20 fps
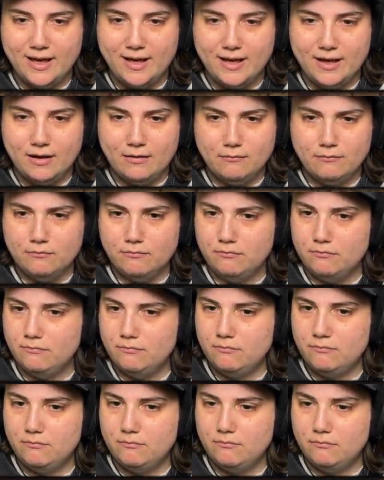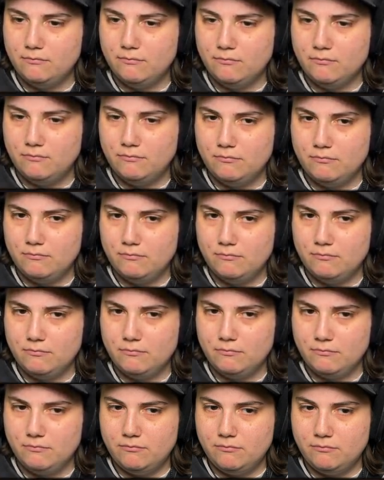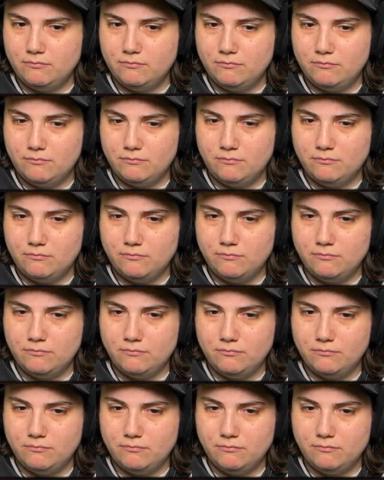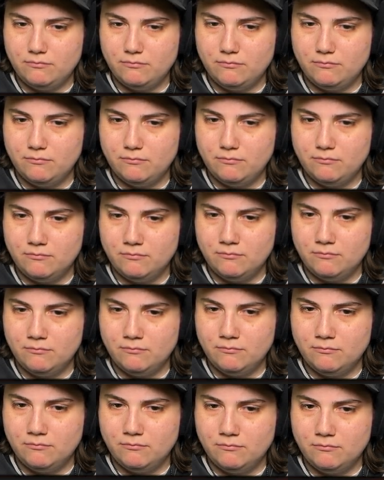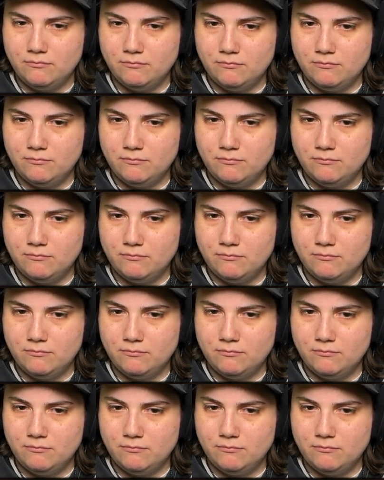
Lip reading: [no speech]